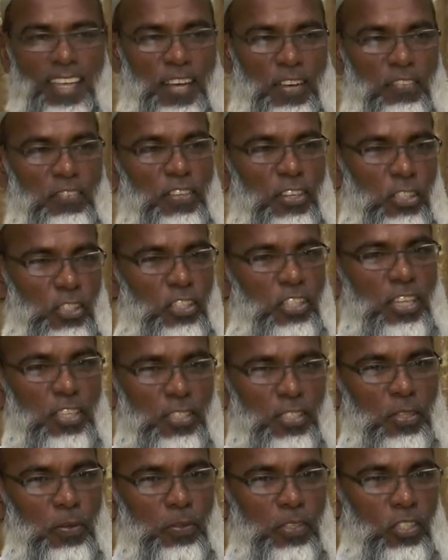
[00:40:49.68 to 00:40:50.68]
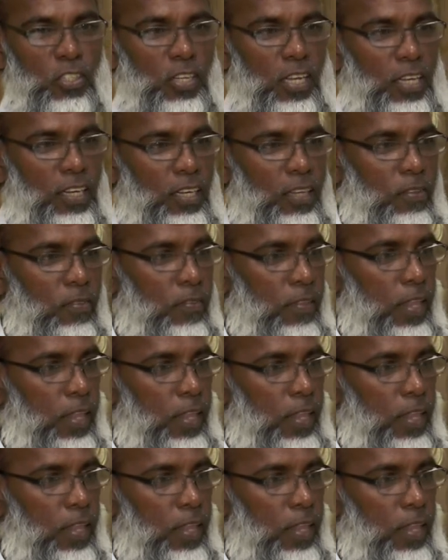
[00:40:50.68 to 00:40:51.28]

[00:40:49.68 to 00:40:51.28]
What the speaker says: I'll finish just now, inshallah.